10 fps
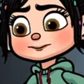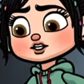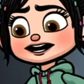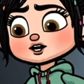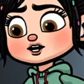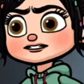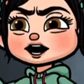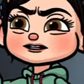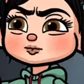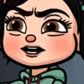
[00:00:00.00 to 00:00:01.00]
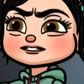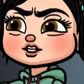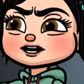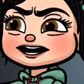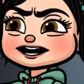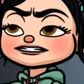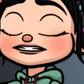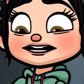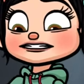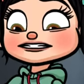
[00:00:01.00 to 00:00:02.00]
operator is always required to
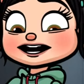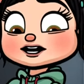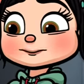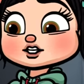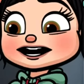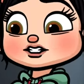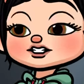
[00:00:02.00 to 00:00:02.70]
sit here and press